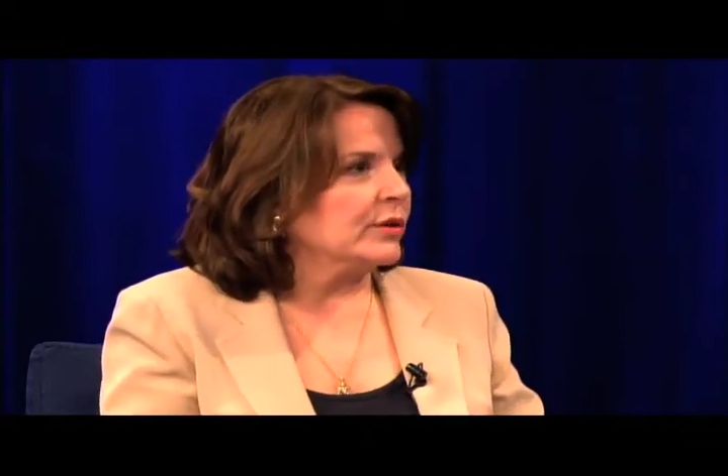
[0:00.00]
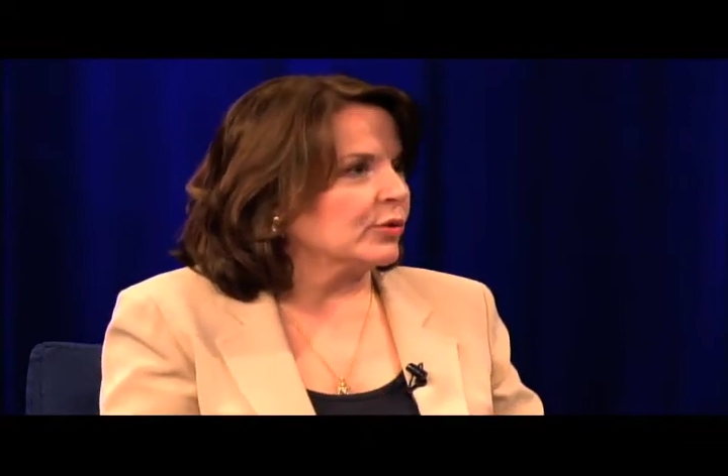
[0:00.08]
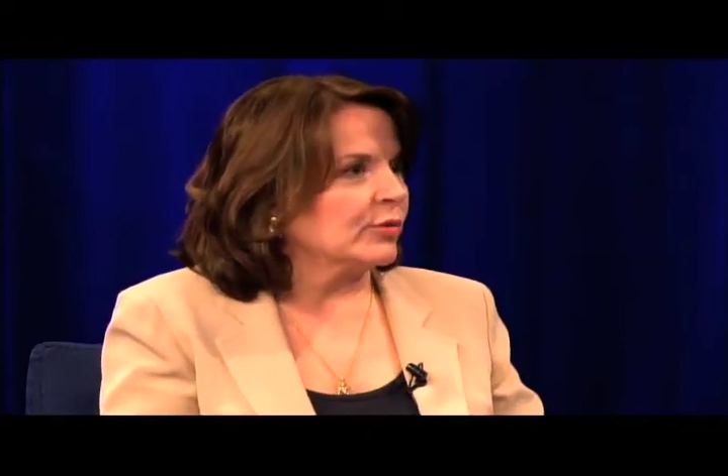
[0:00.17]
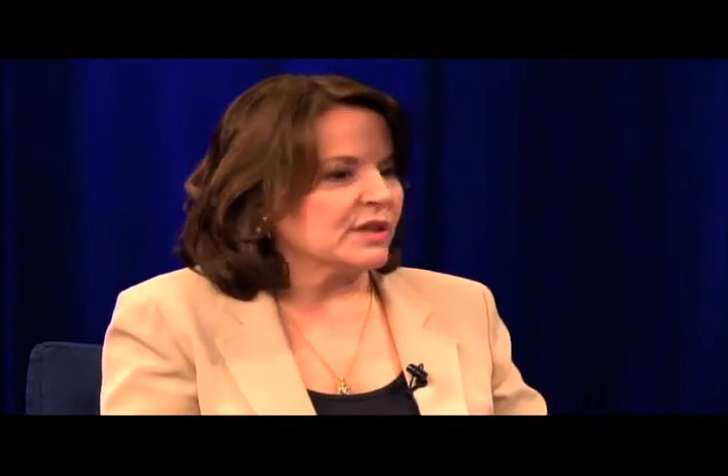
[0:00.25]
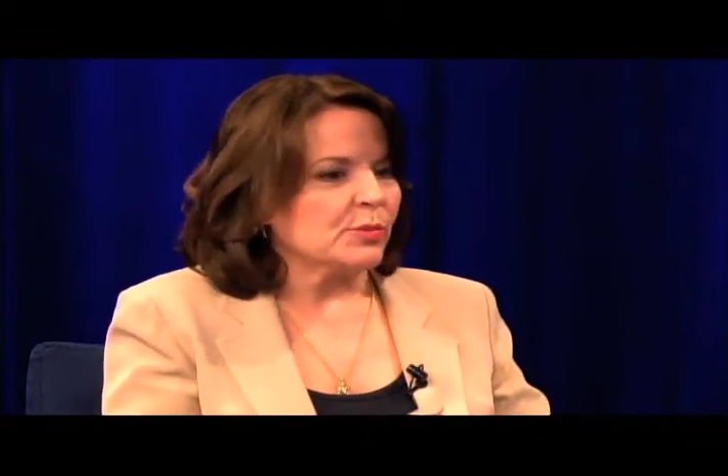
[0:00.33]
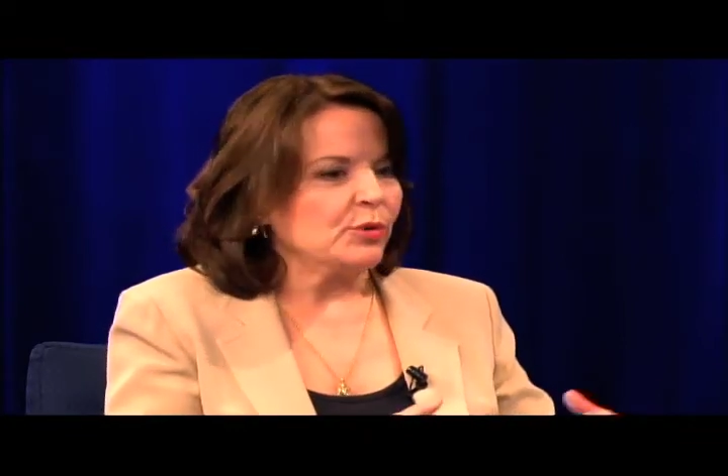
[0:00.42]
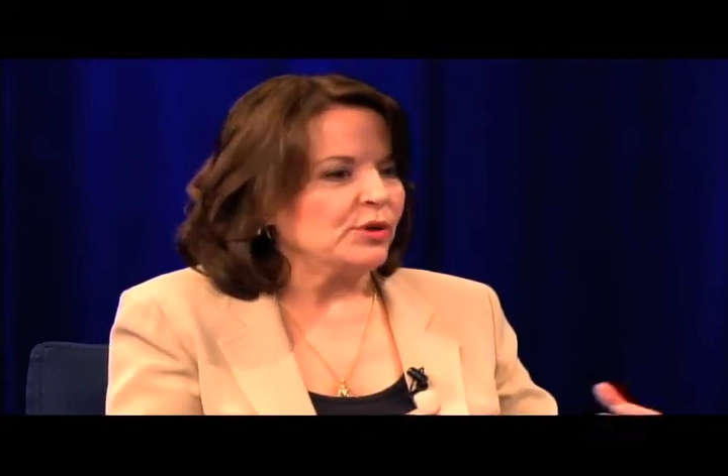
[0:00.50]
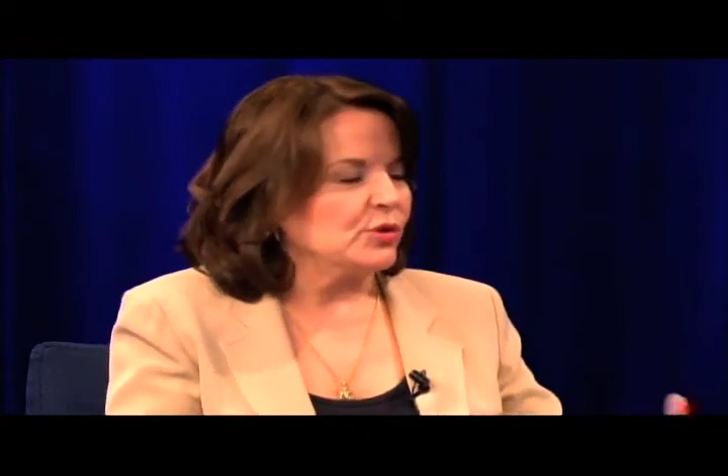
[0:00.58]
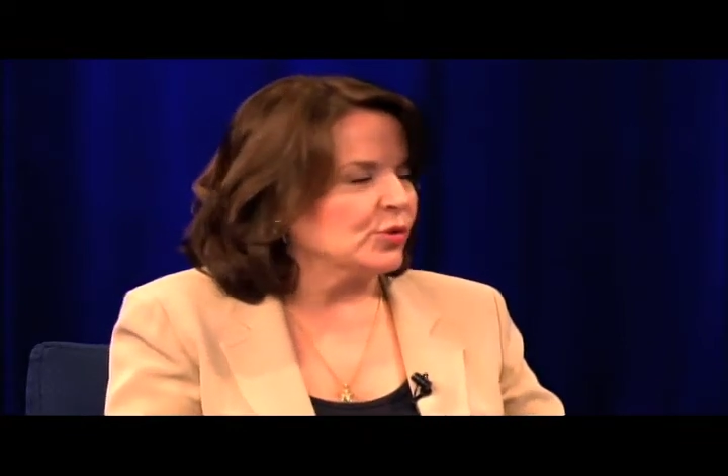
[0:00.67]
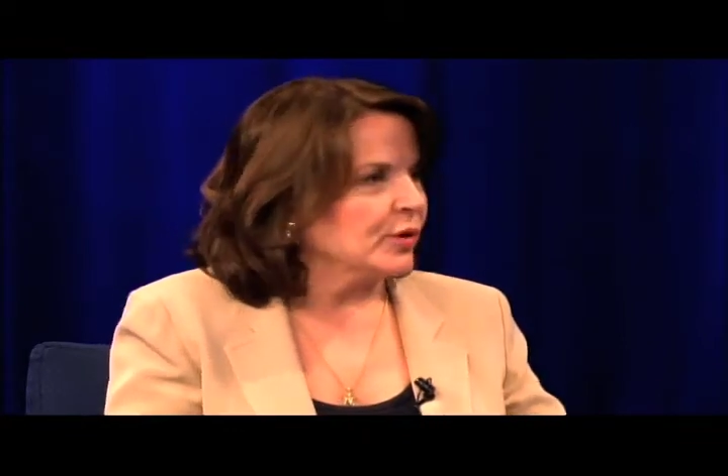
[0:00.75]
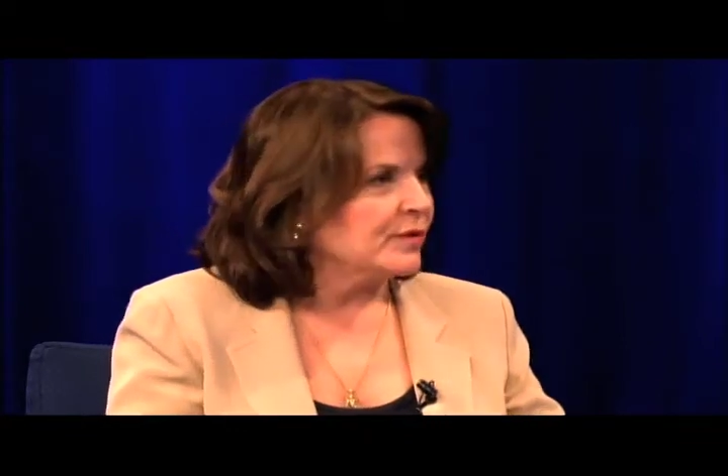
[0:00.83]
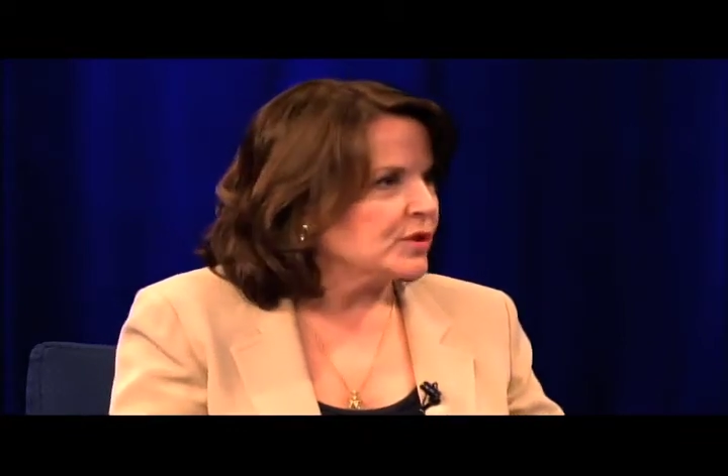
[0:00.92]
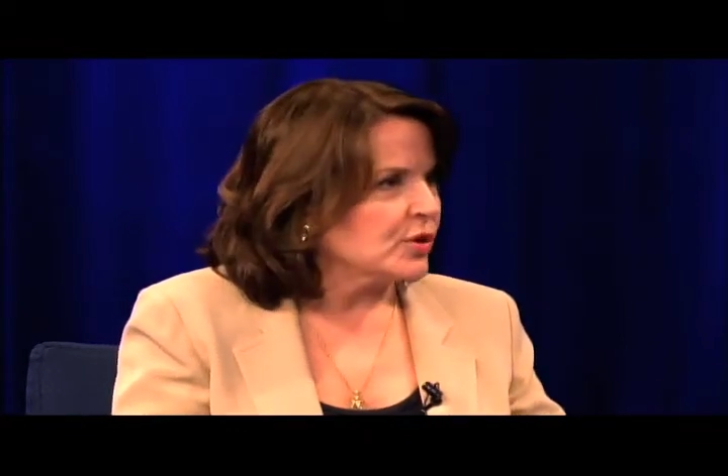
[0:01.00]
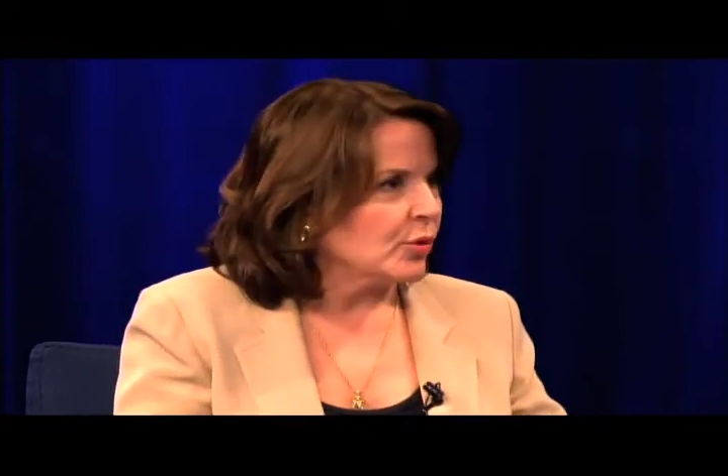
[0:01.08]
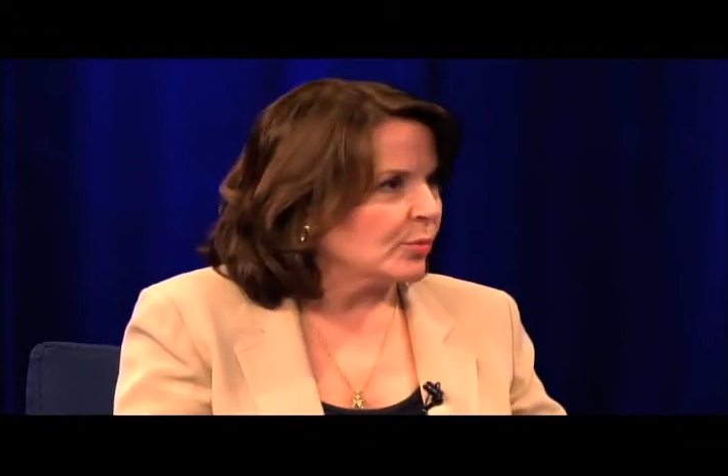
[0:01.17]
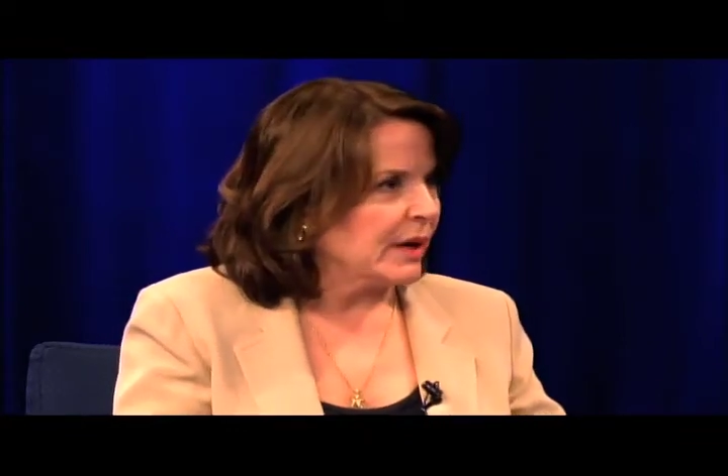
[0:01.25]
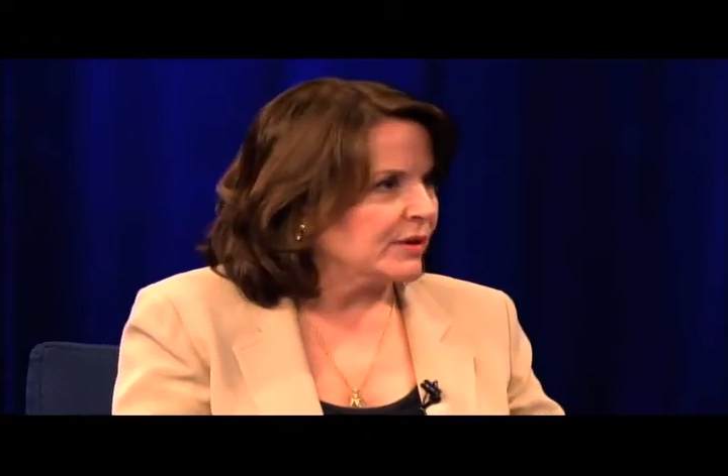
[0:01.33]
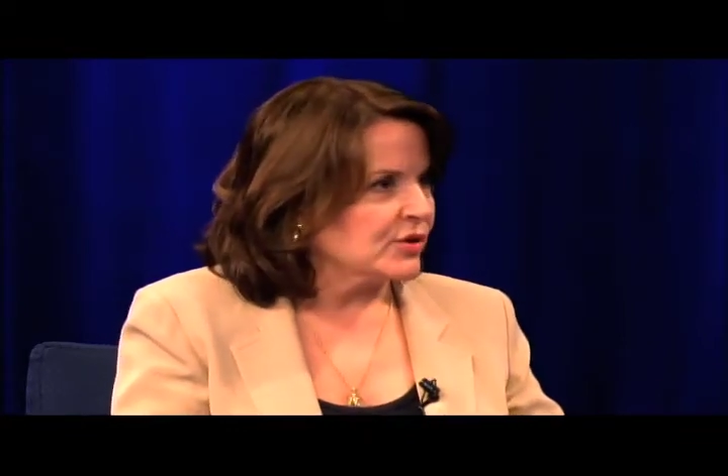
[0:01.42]
or it's preserved so
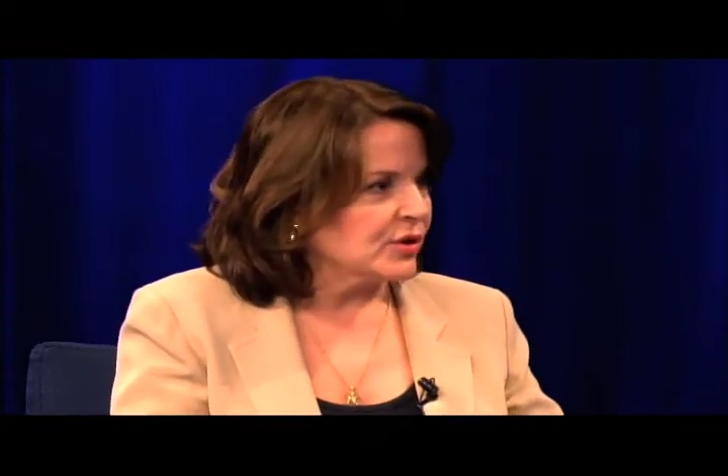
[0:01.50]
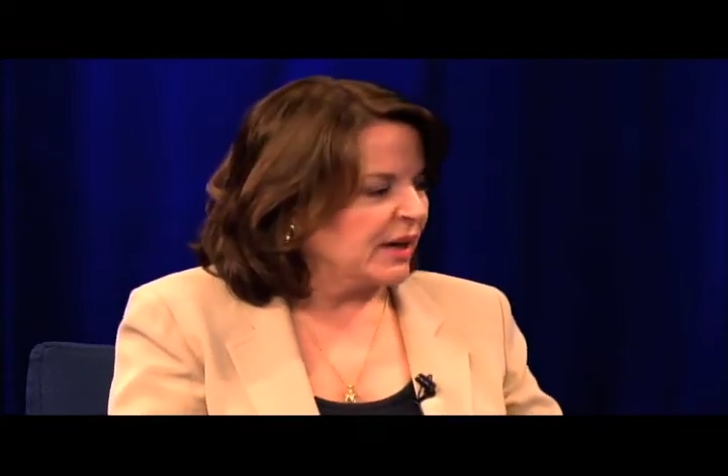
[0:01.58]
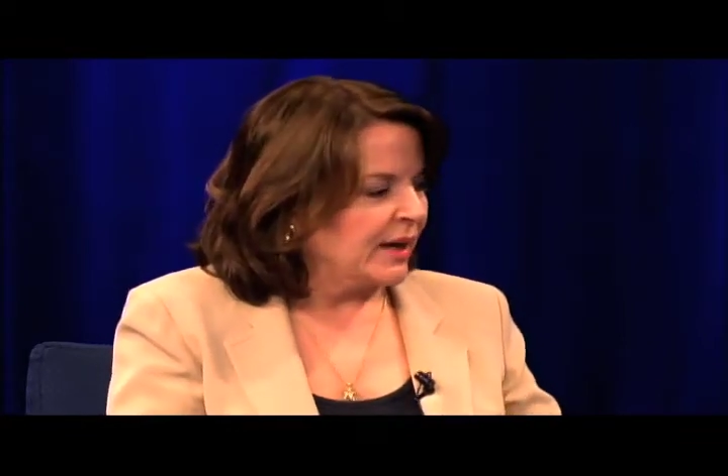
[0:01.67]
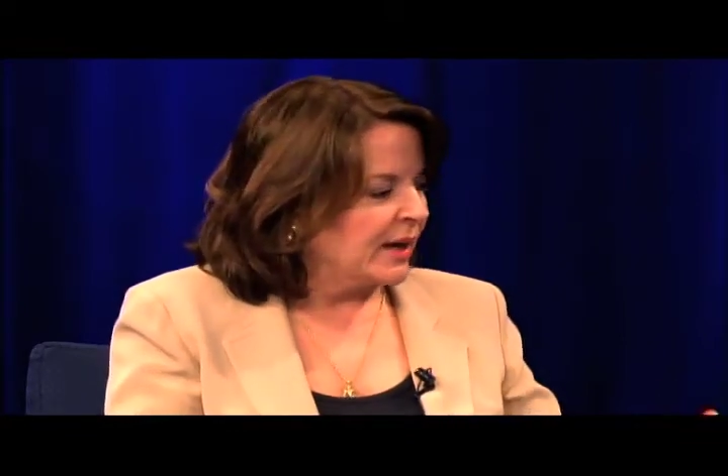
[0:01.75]
much.